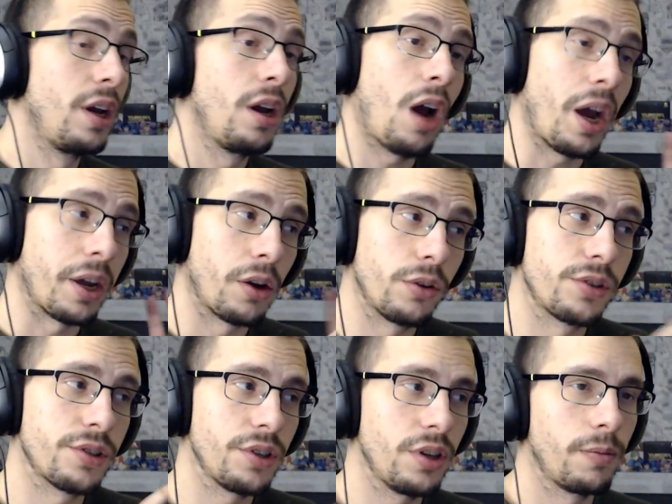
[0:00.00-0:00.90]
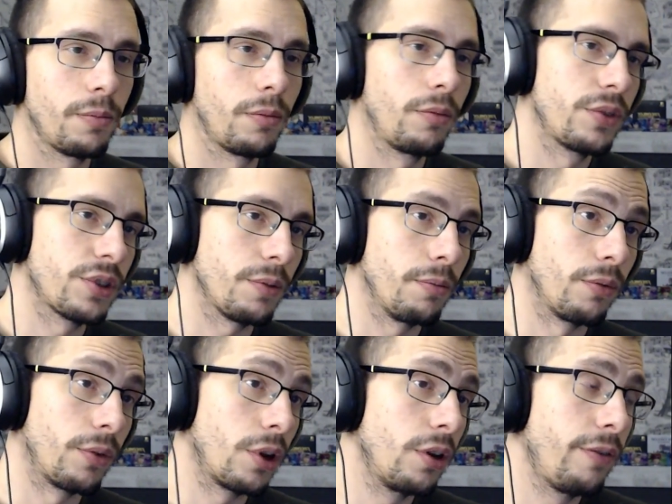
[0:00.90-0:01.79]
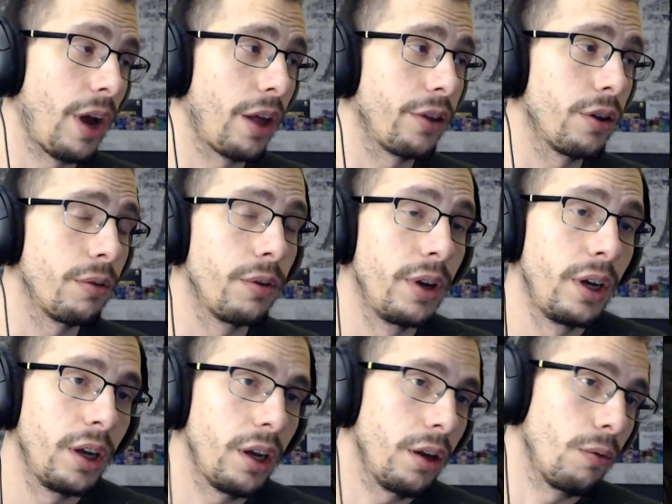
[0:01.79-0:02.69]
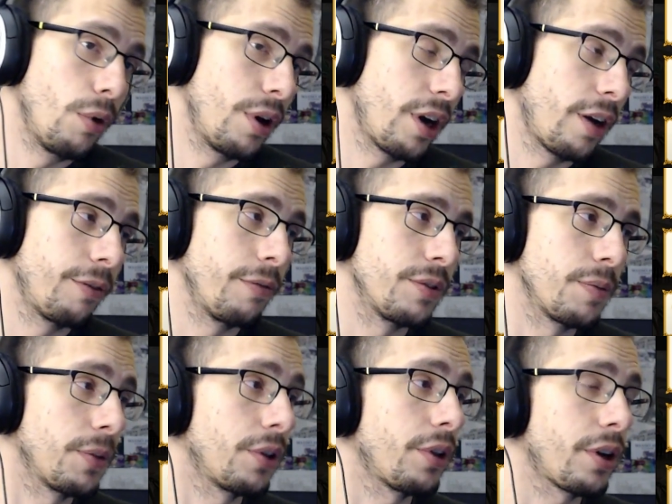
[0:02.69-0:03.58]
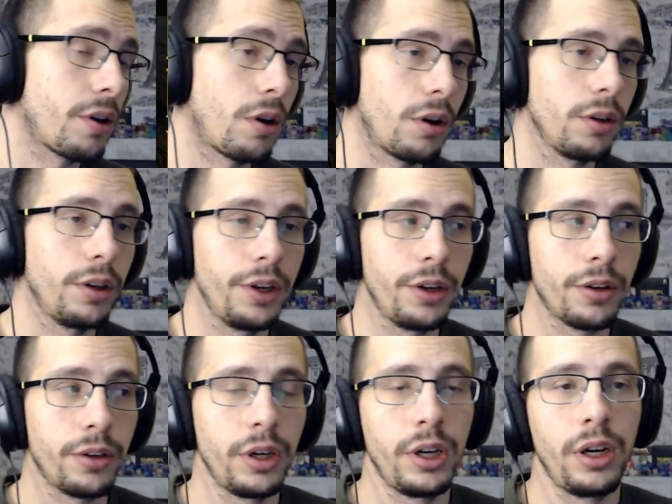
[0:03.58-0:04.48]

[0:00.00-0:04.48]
I could see some good value in one-off of something like Karla here.